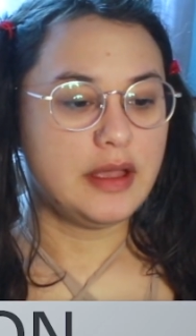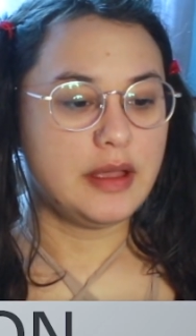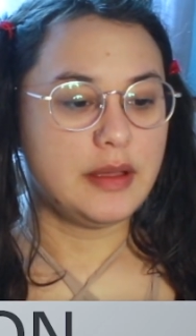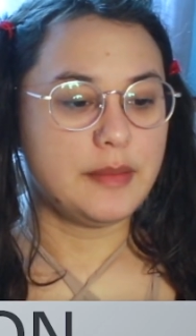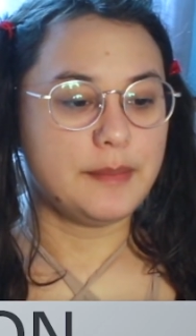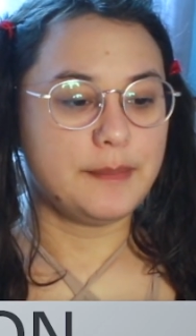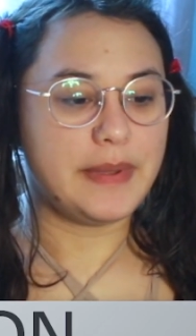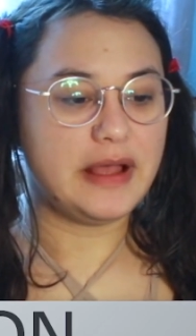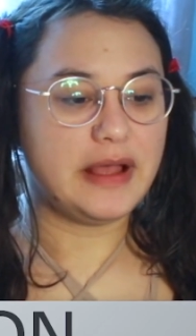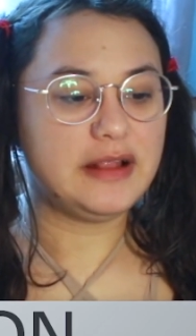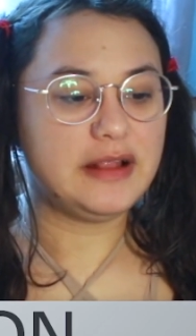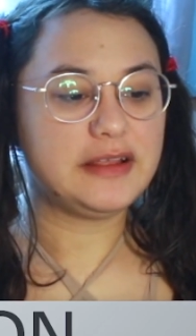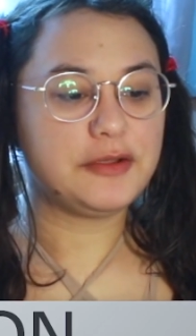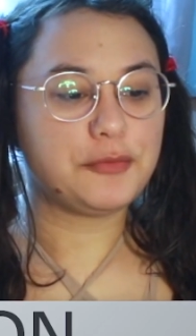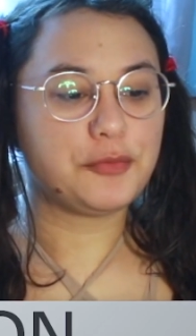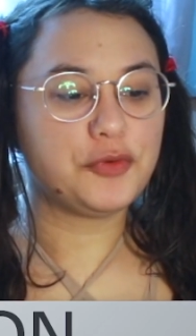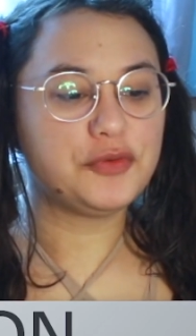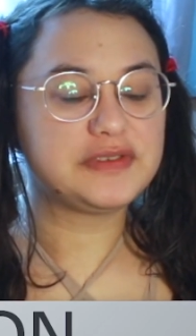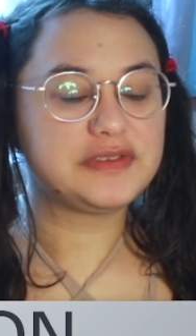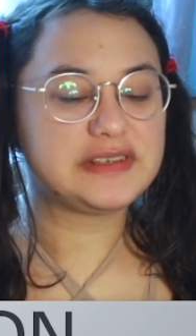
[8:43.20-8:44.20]

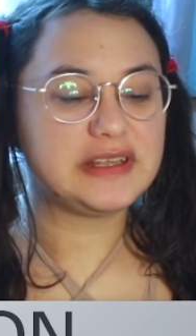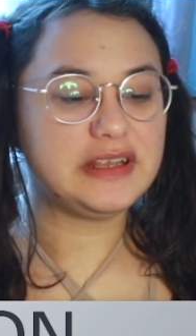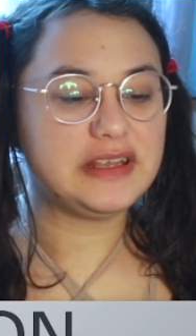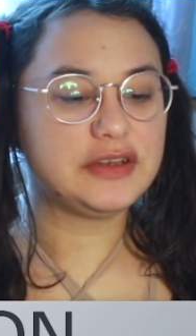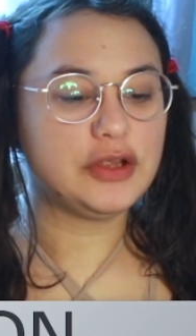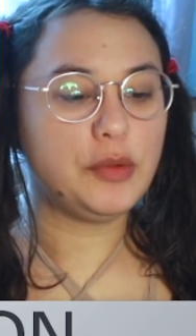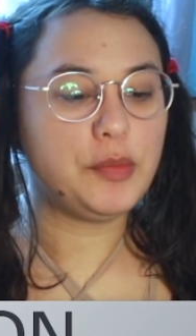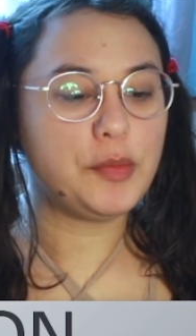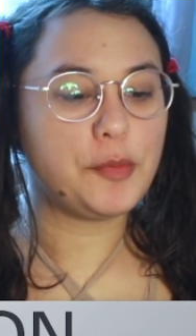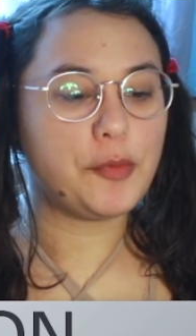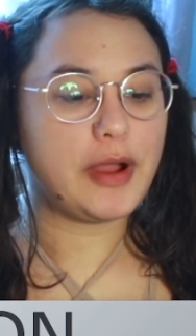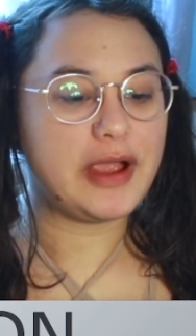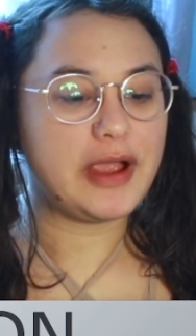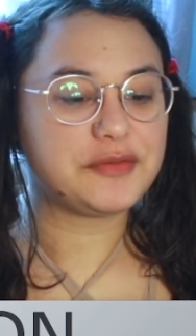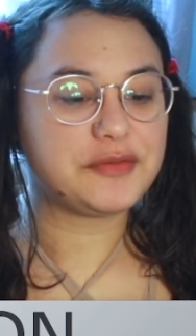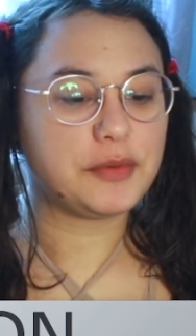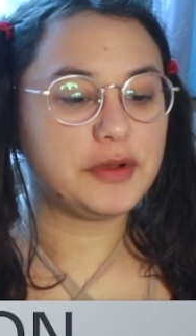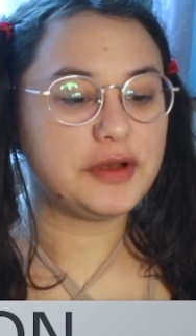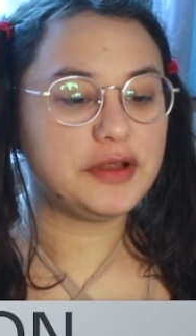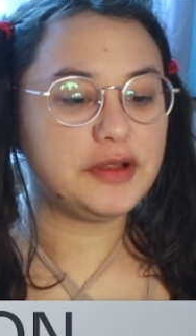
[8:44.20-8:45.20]
Belarusian Nobel
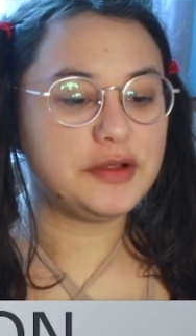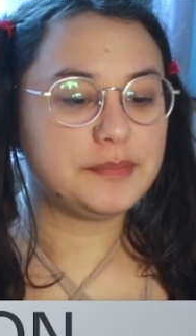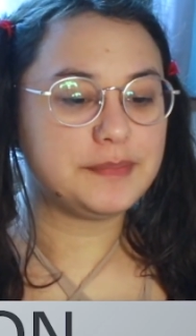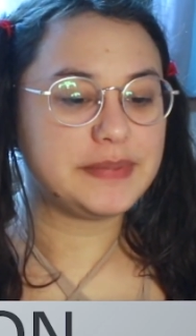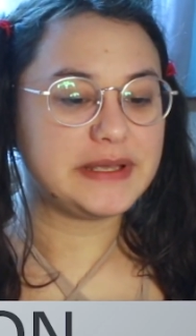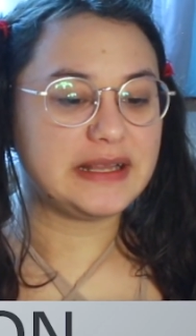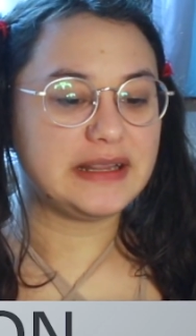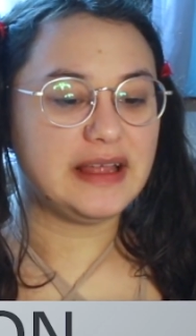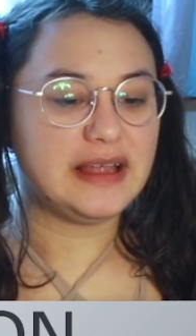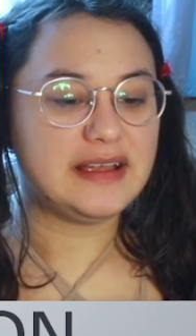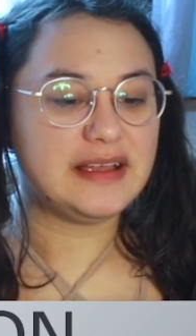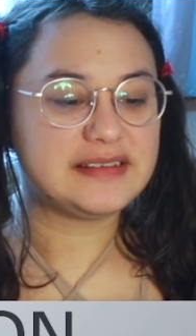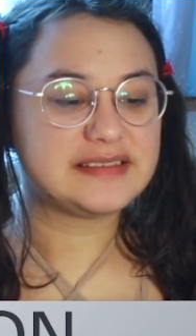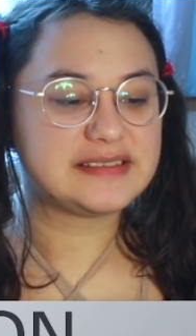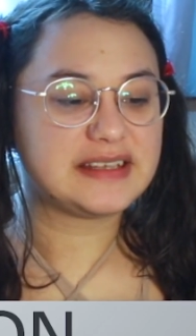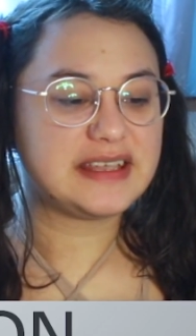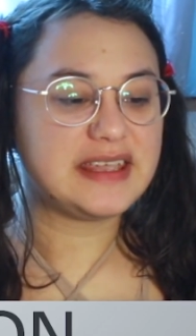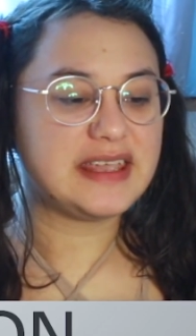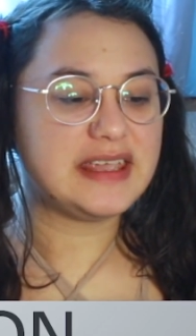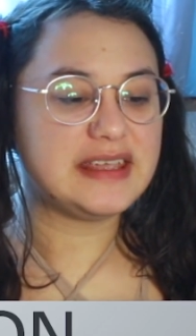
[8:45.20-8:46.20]
Prize winner
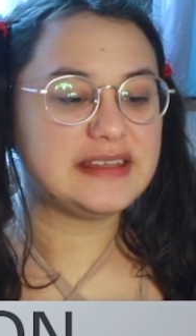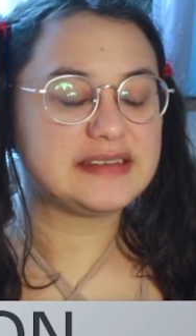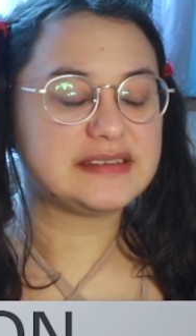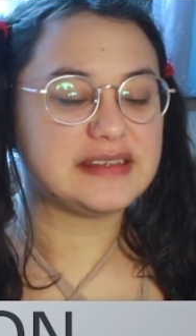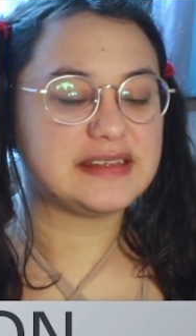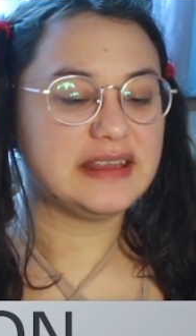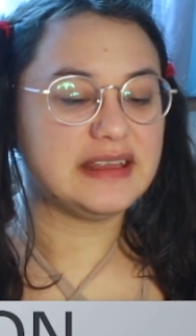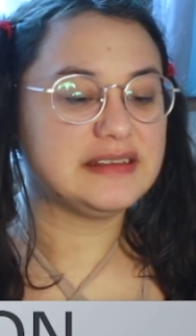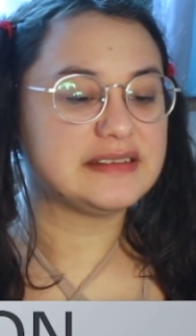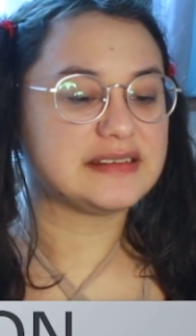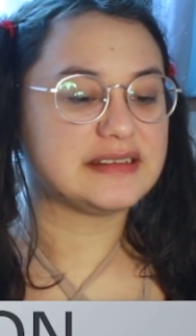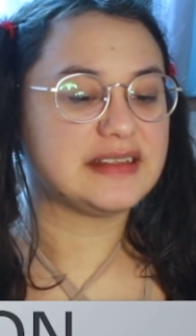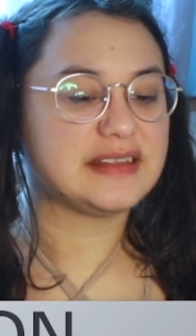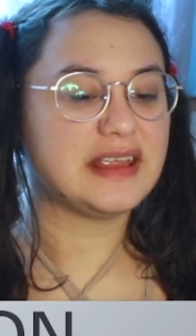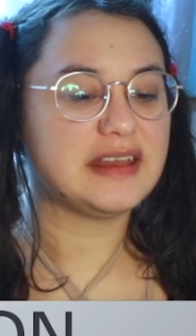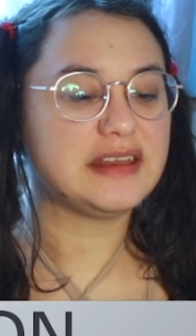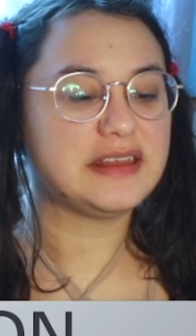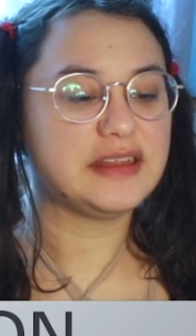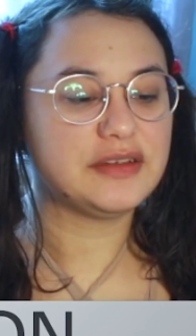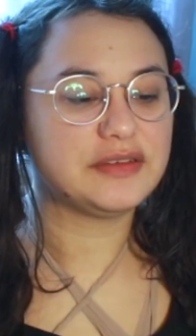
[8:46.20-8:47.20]
Bielaski sentenced to
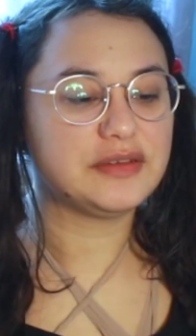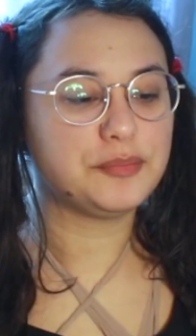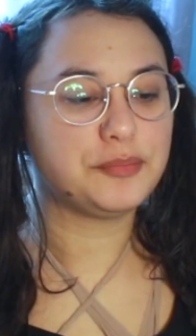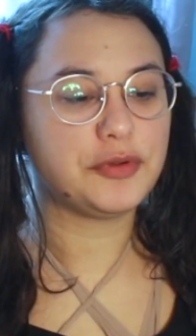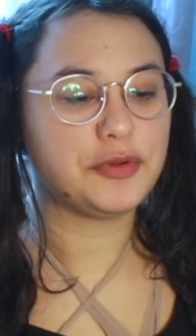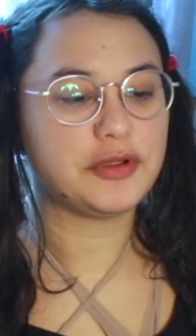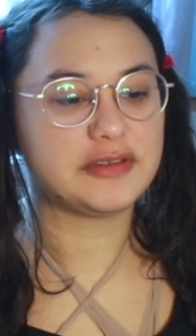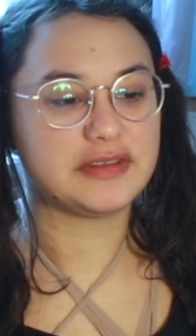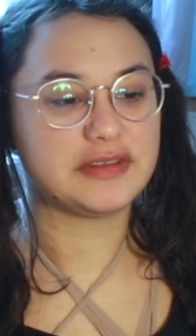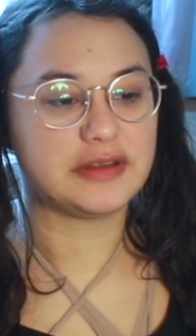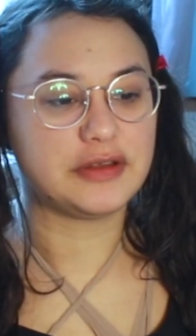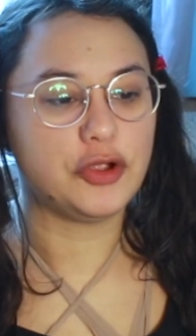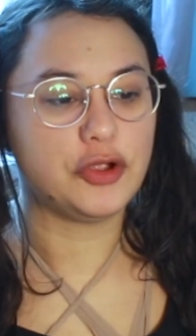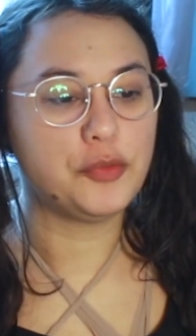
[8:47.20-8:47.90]
10 years in prison.